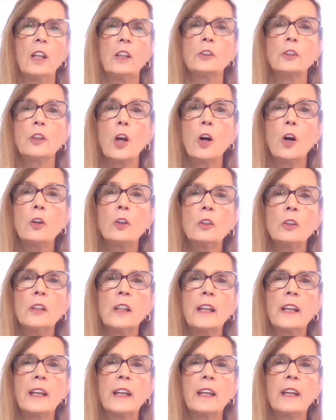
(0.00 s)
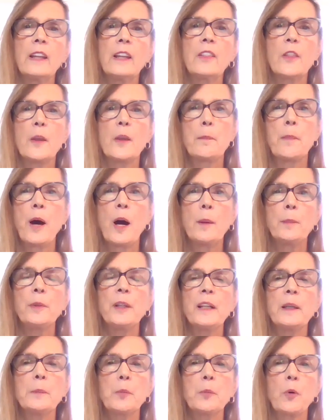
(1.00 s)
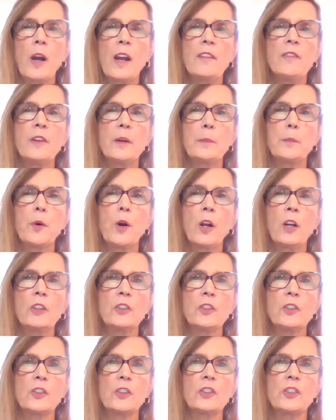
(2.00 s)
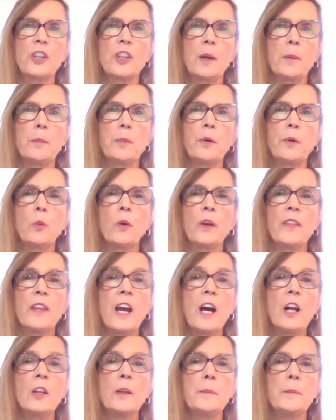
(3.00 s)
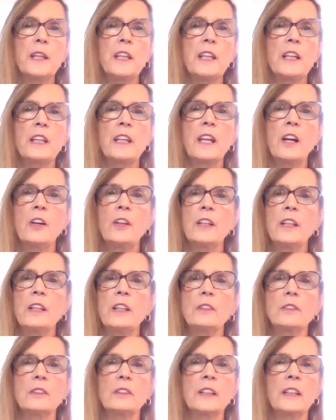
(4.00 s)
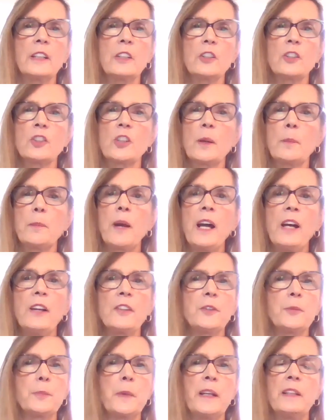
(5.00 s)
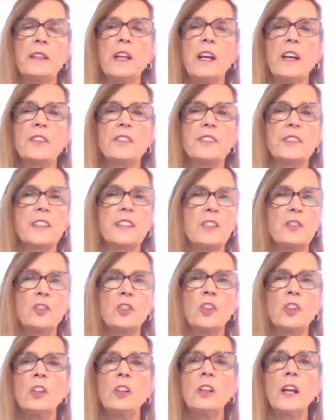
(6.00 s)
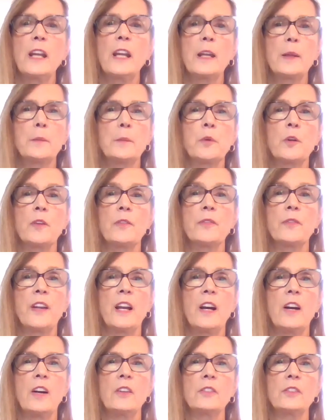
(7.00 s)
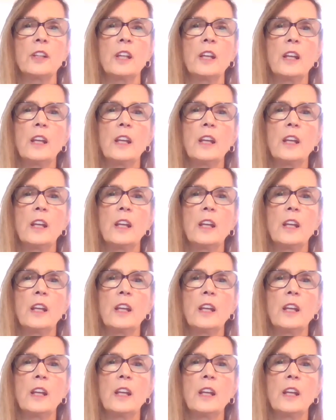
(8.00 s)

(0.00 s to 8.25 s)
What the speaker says: Locally, the public-private partnership with Alameda County leadership has been essential and profound.